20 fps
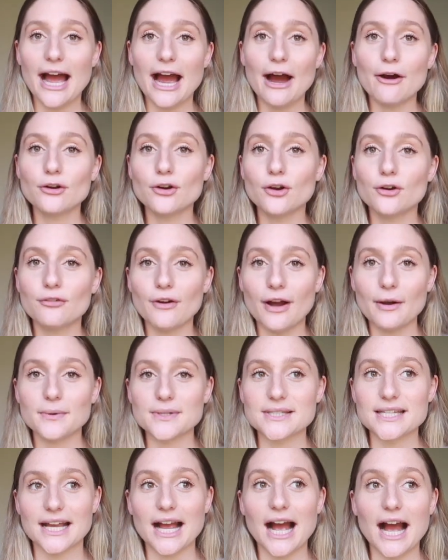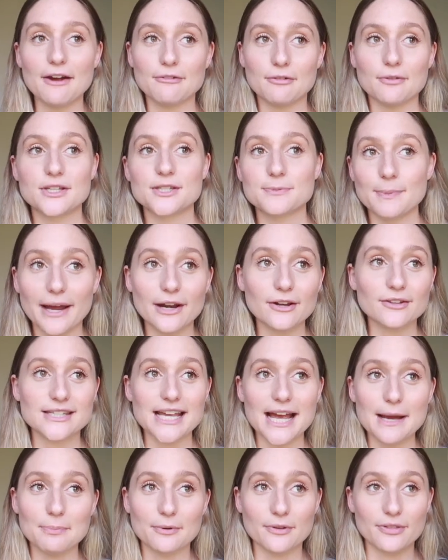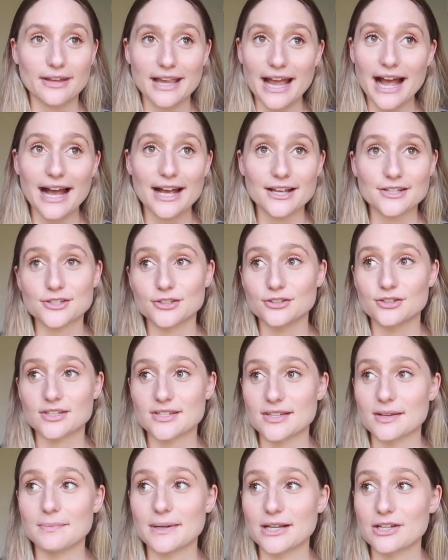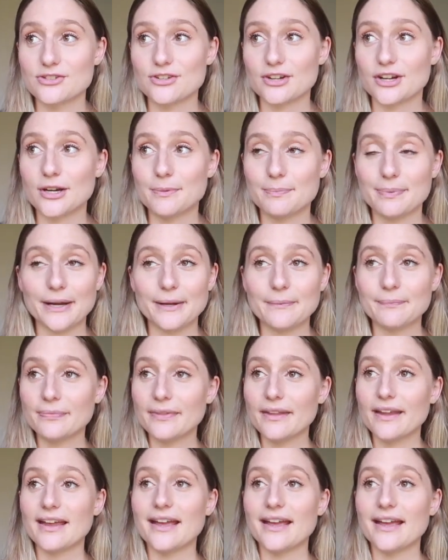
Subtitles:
I don't know if I was like high from the Spinal Tap or the gas or just a mixture, but